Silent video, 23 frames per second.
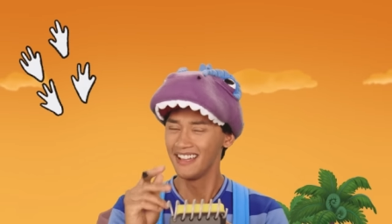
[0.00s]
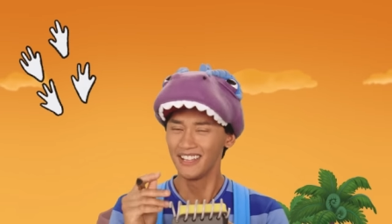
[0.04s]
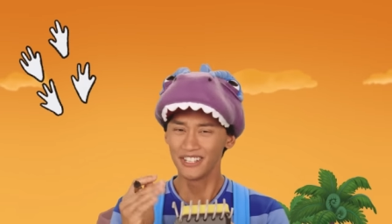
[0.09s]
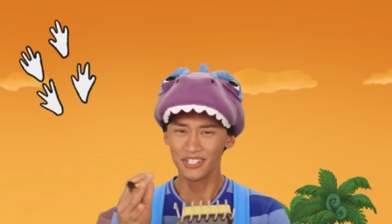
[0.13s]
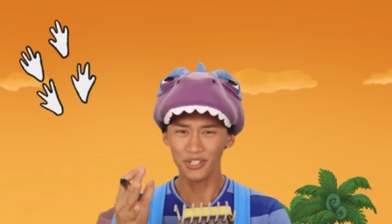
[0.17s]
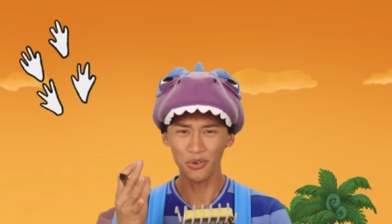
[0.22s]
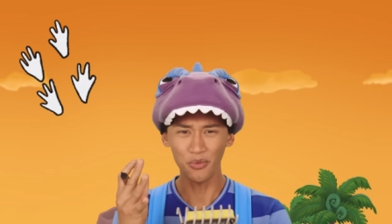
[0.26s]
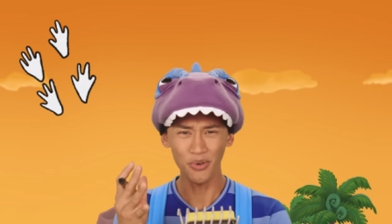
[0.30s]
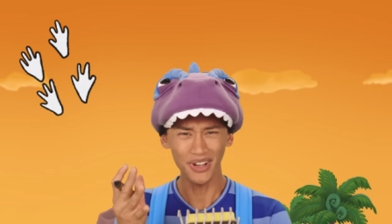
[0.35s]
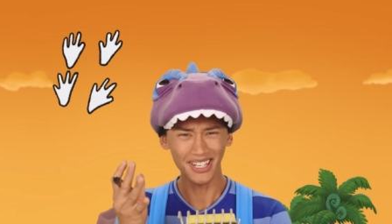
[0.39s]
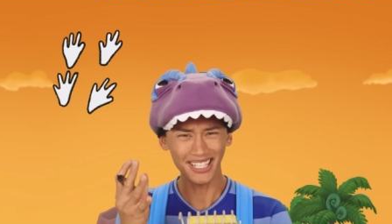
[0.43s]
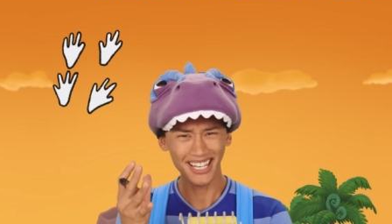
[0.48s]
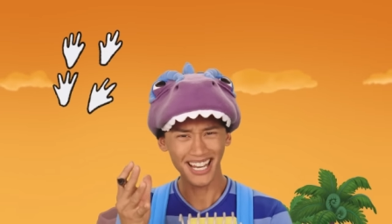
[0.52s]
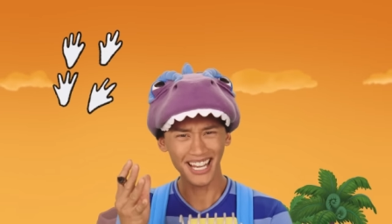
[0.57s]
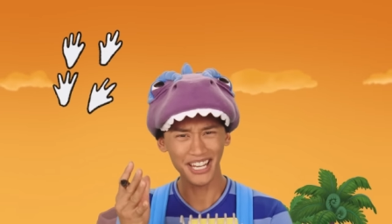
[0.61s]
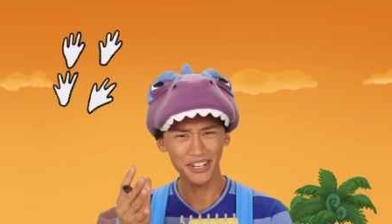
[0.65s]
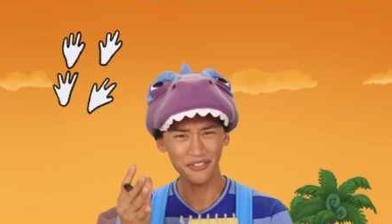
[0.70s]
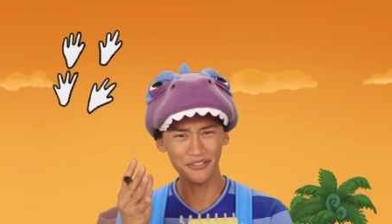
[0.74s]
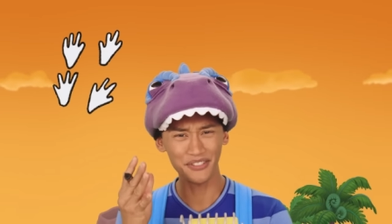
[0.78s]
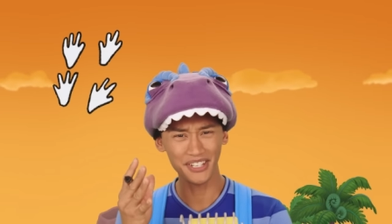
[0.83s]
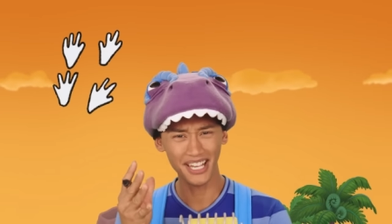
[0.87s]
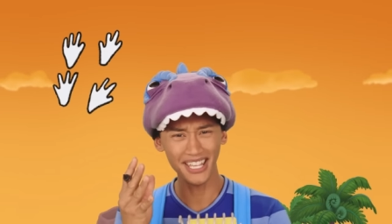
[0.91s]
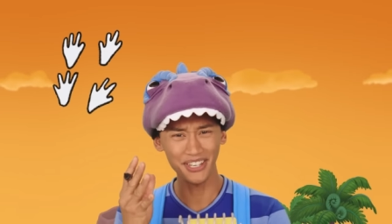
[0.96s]
So, what kind
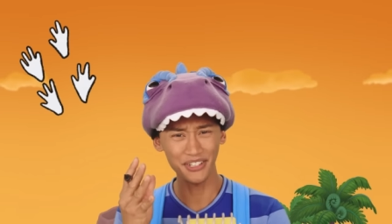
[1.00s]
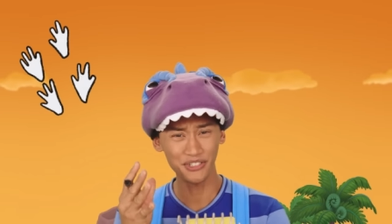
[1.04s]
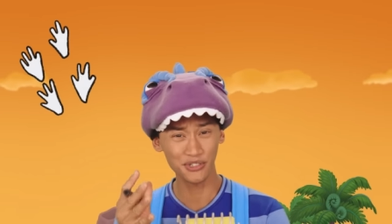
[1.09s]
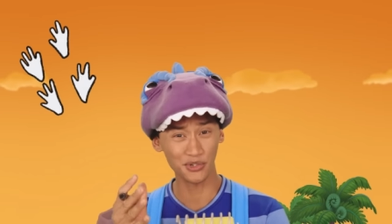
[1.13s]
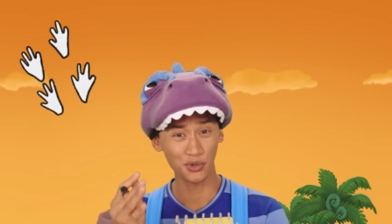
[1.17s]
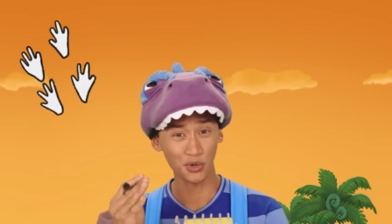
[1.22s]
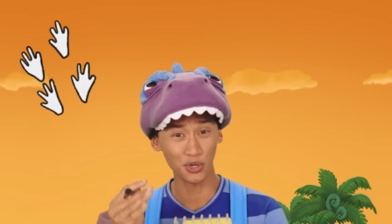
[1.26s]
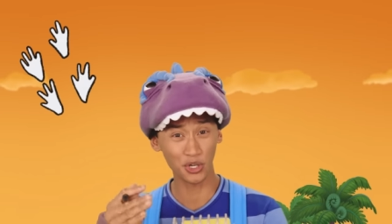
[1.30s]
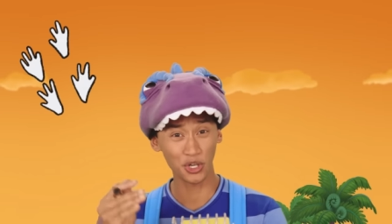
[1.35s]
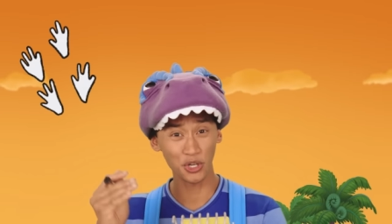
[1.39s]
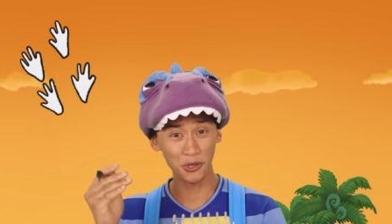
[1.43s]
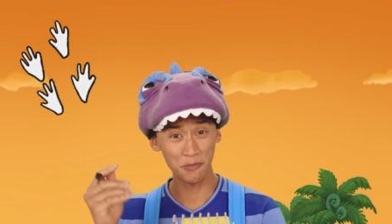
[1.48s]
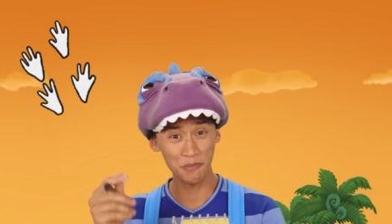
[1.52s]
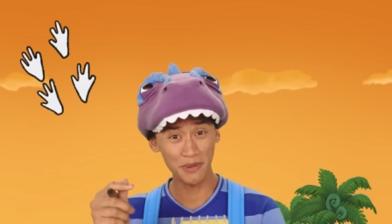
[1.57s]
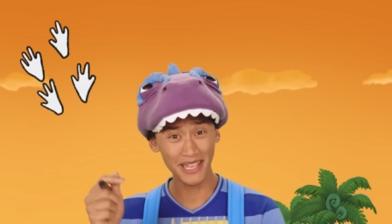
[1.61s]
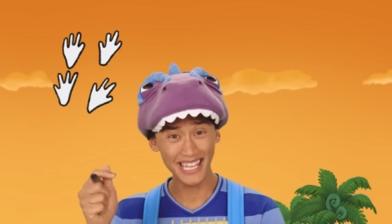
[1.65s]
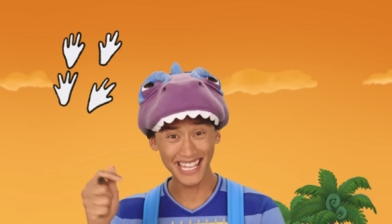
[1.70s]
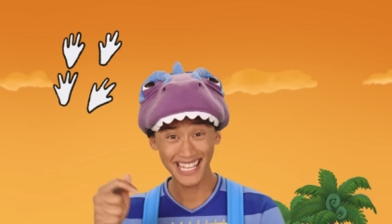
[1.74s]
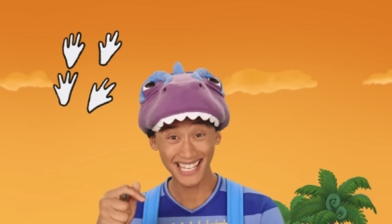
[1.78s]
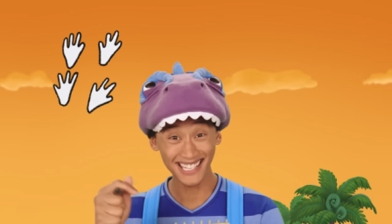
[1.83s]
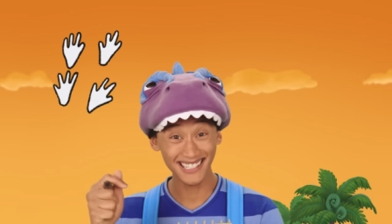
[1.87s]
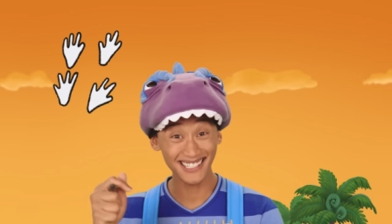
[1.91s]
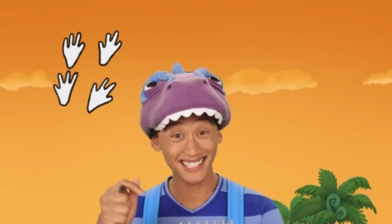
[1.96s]
of dinosaur could
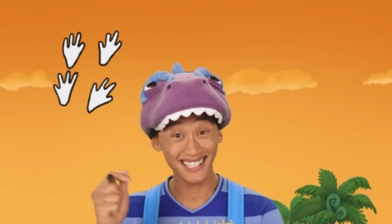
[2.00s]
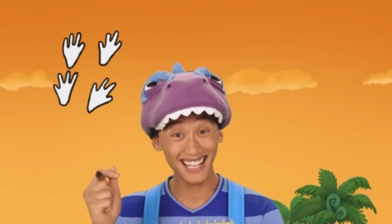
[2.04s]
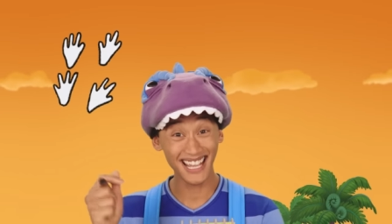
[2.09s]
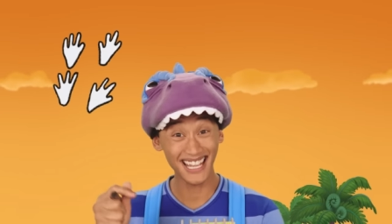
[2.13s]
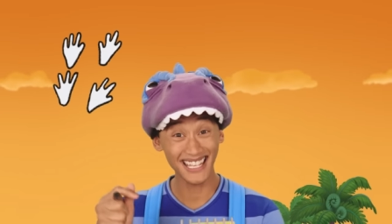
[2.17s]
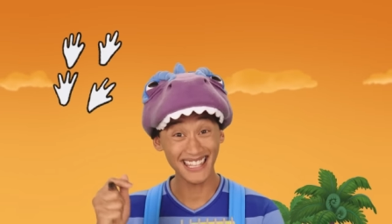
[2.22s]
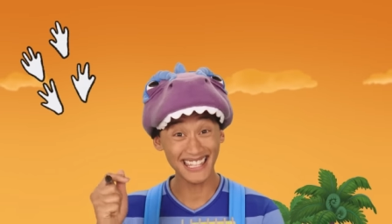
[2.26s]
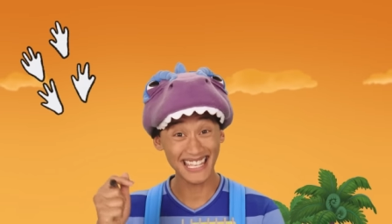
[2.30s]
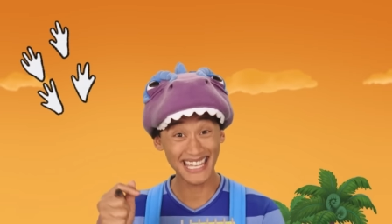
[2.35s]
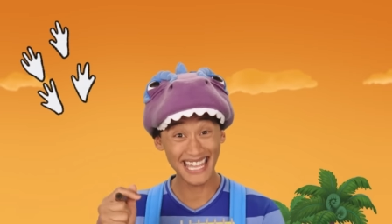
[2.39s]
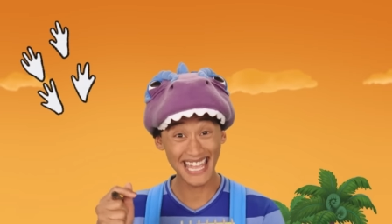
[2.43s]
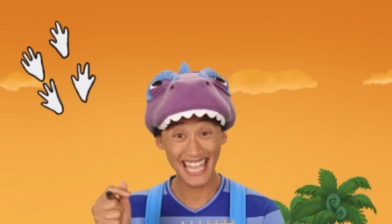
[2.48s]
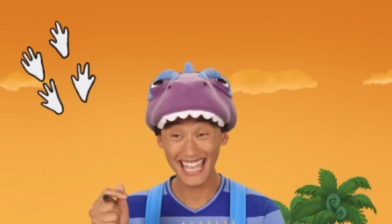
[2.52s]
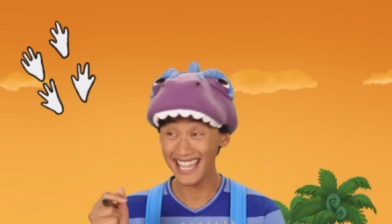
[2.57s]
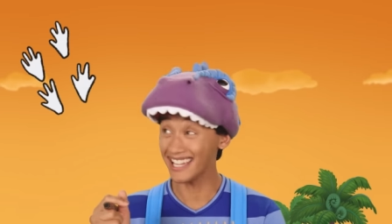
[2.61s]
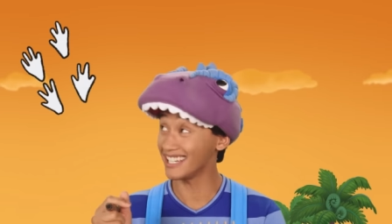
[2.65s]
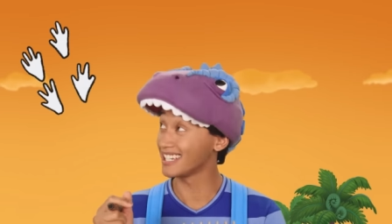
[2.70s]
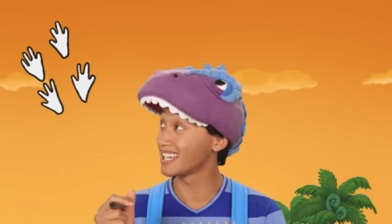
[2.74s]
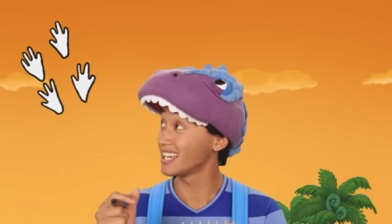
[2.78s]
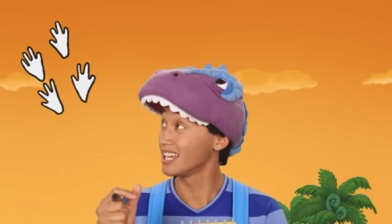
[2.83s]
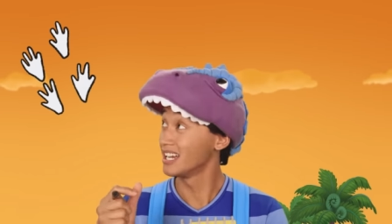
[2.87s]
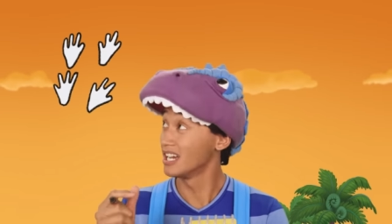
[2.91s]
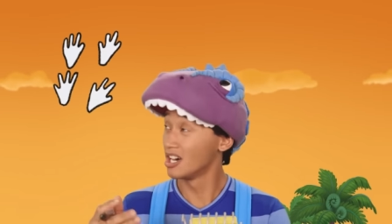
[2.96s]
be inside the
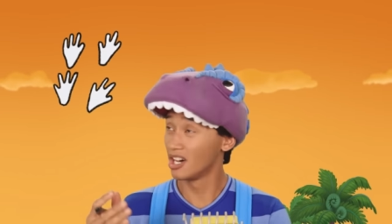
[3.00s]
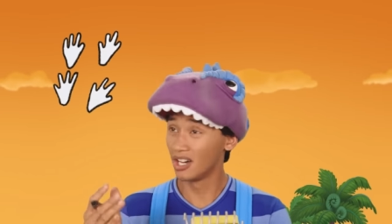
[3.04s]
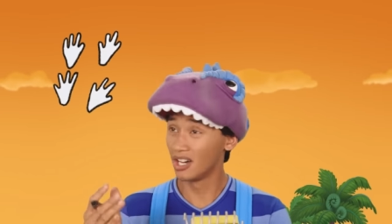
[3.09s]
egg